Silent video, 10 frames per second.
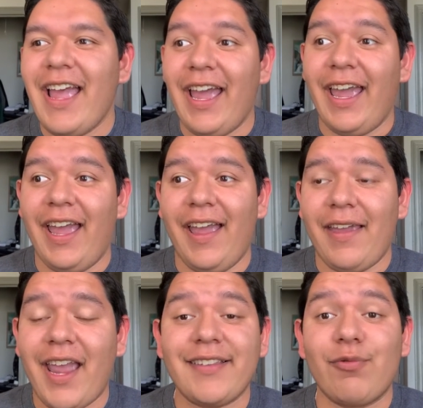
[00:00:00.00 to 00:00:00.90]
Uh,
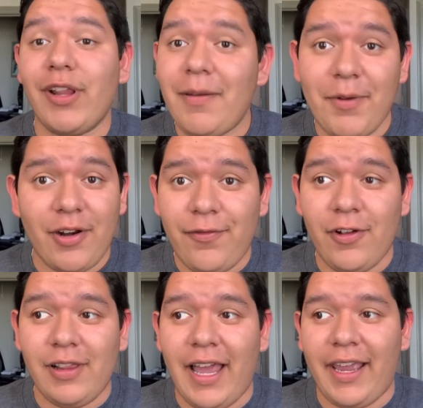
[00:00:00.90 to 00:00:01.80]
it has a really
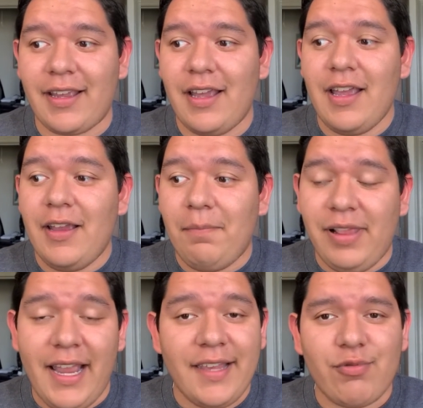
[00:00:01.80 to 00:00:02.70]
beautiful like
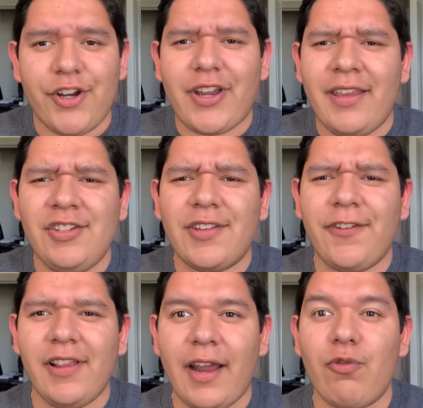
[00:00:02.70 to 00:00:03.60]
place where you can just
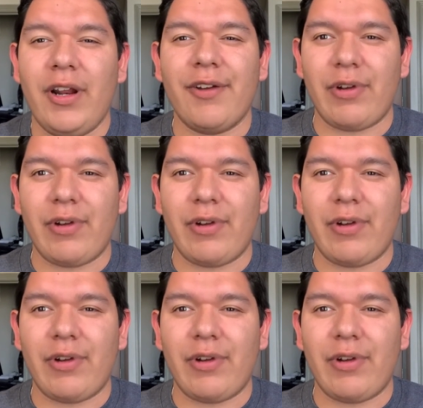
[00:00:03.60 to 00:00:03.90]
feel like really